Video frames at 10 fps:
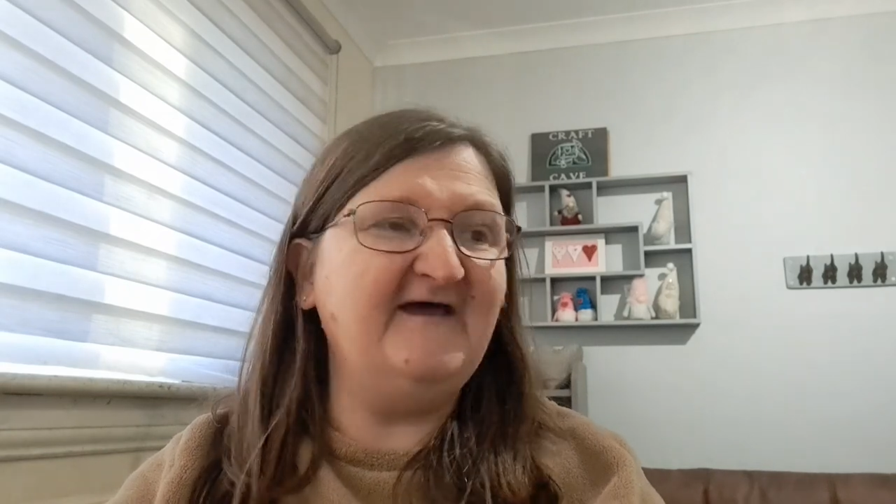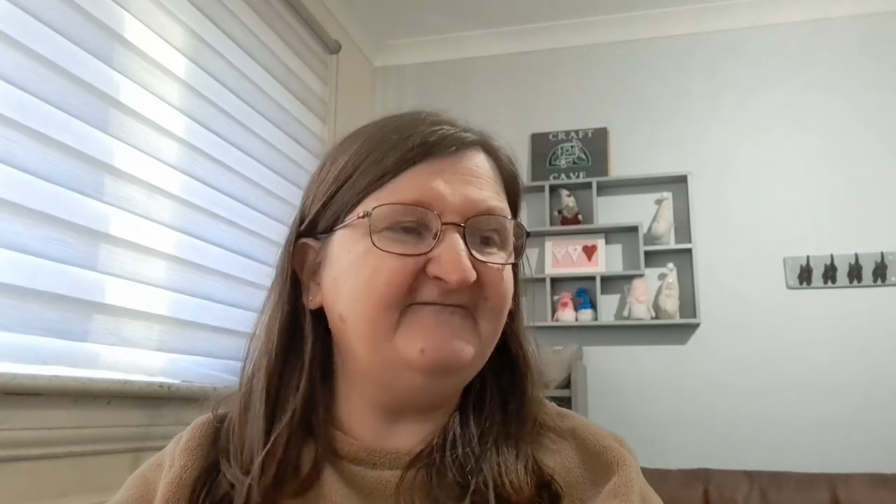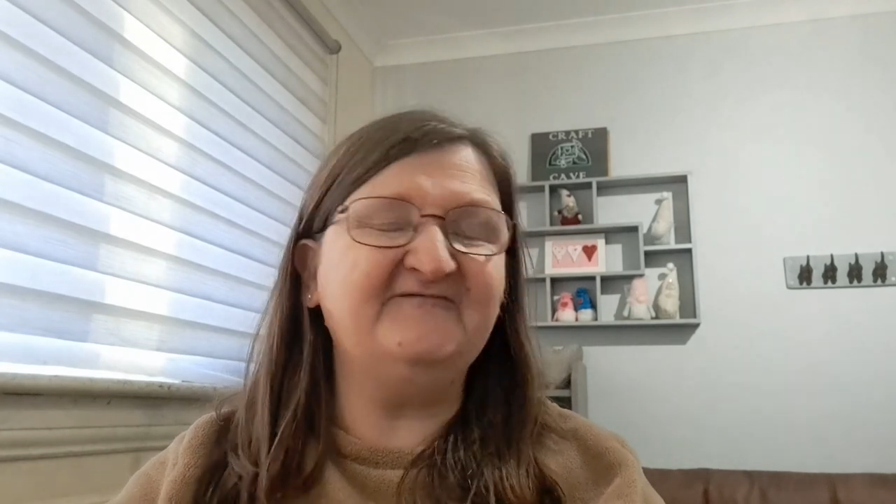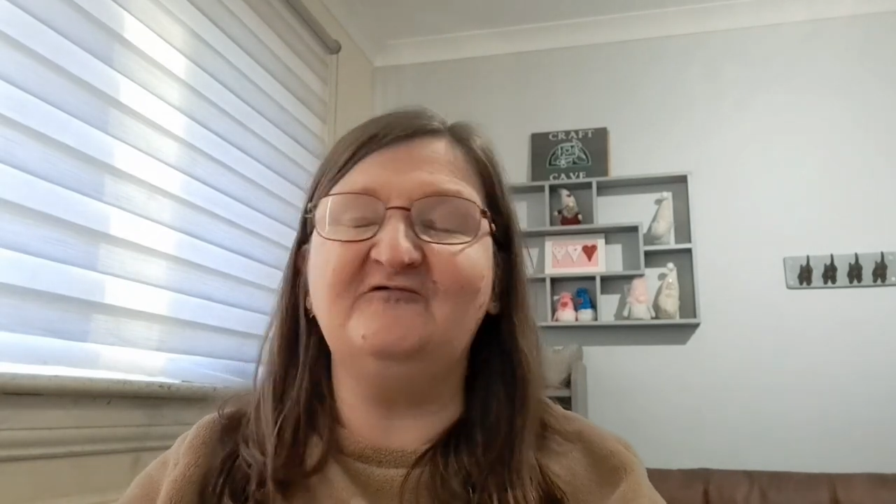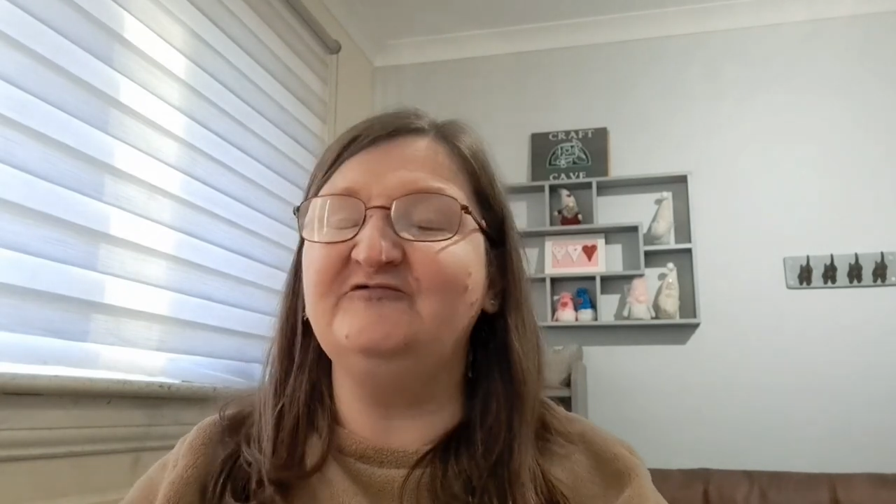
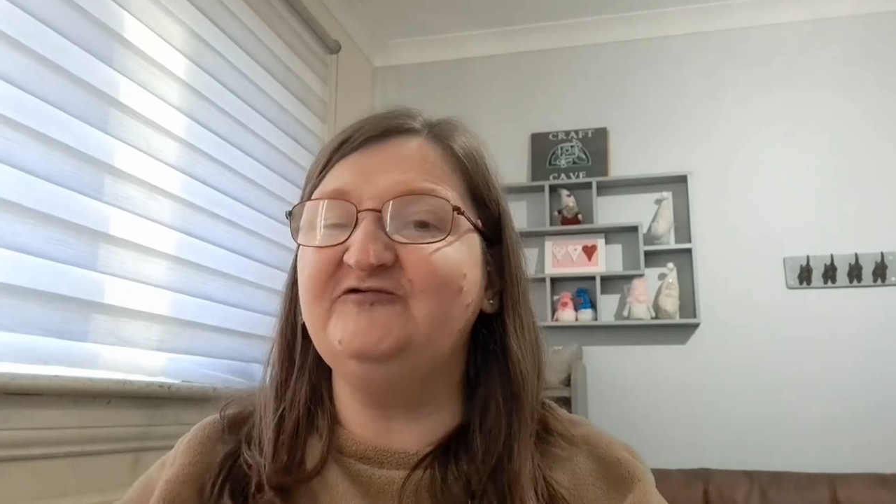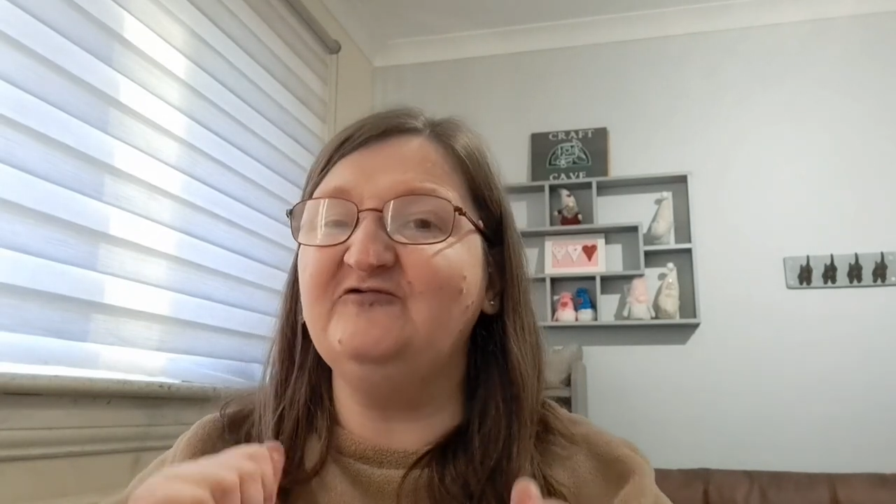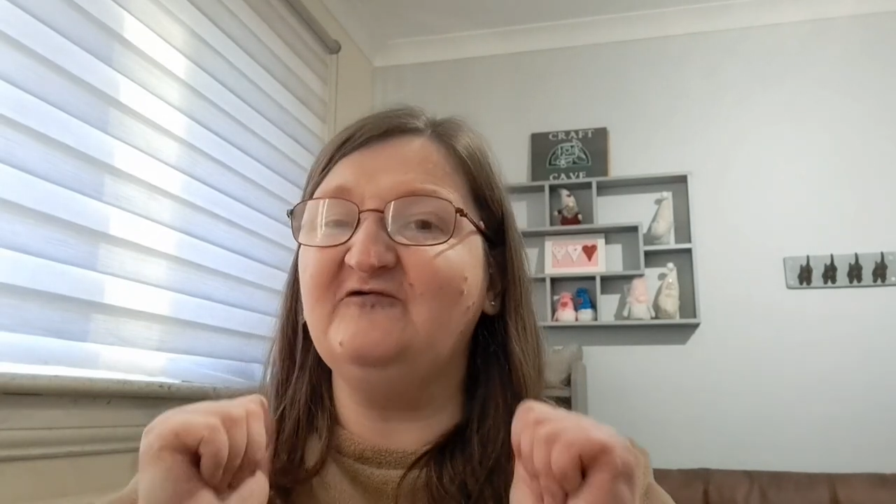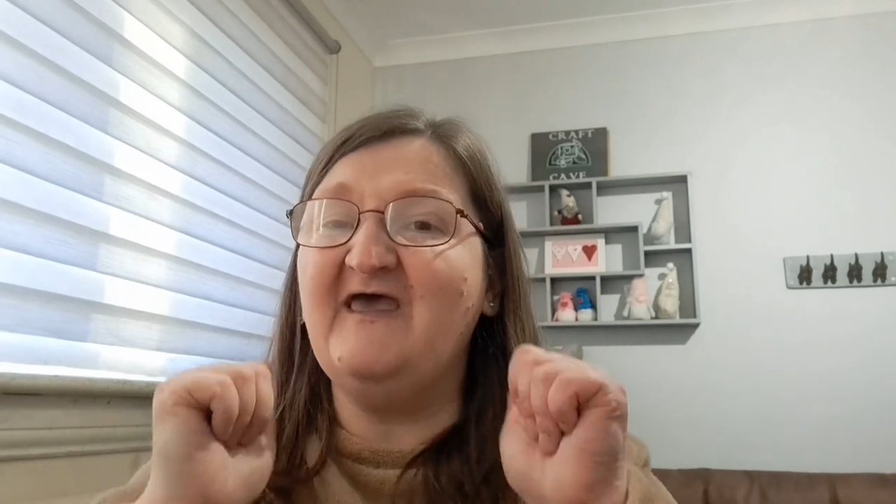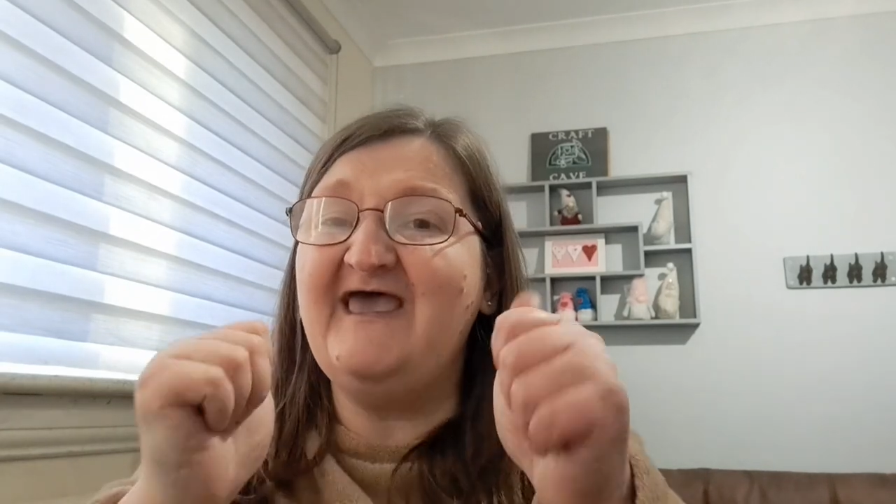If so,
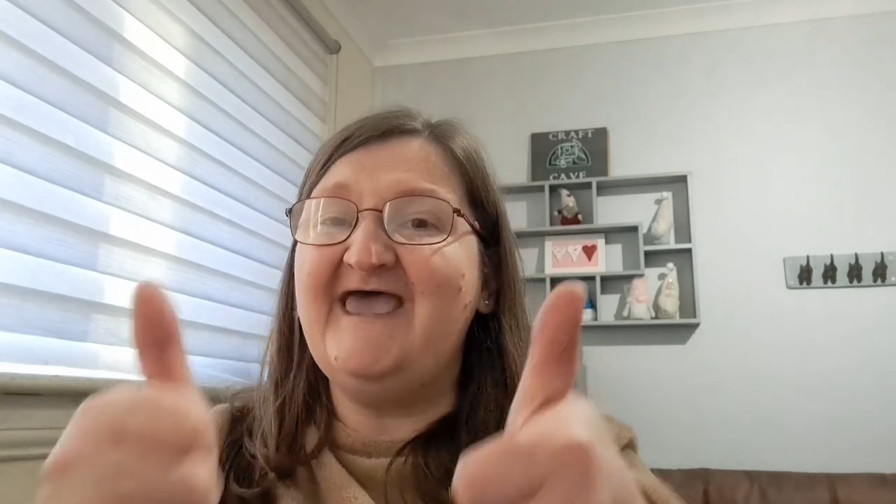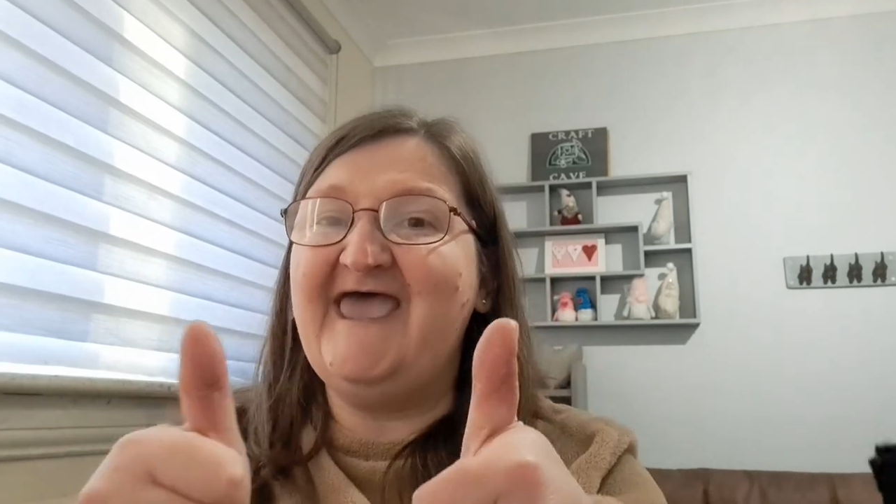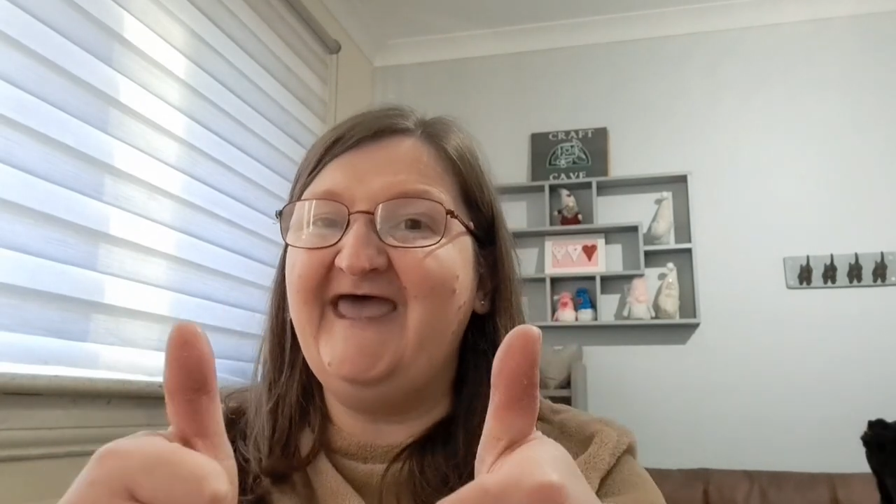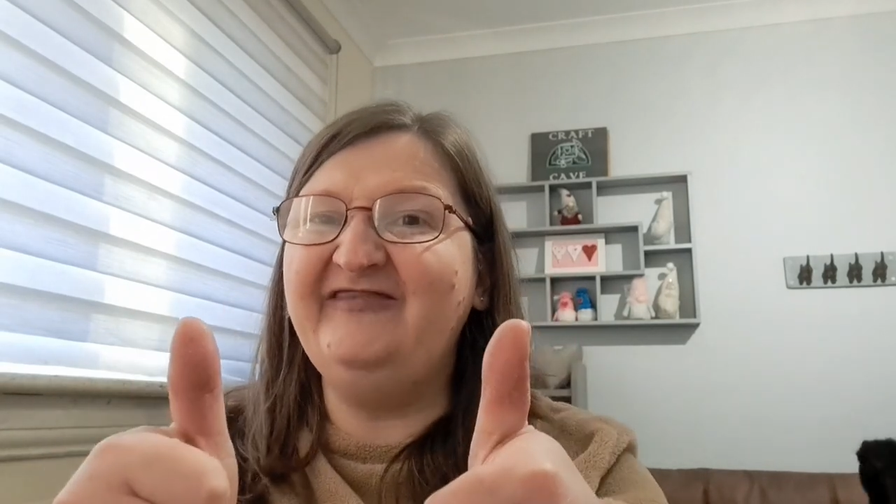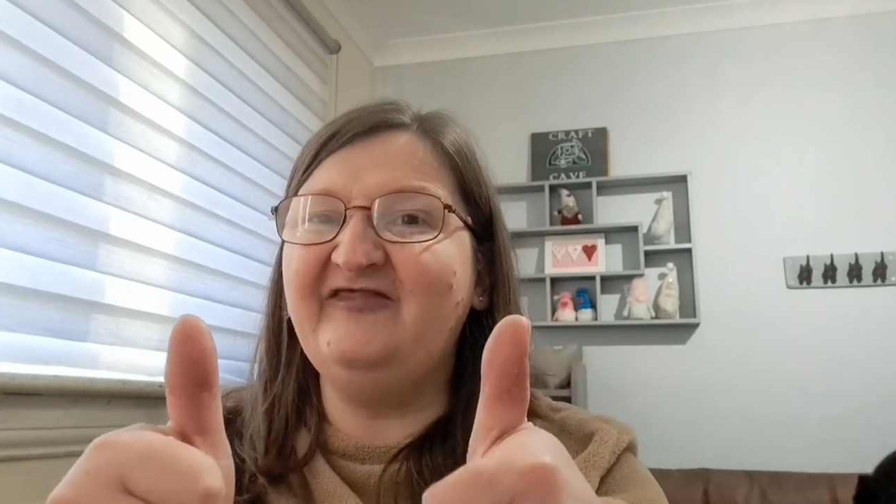do hit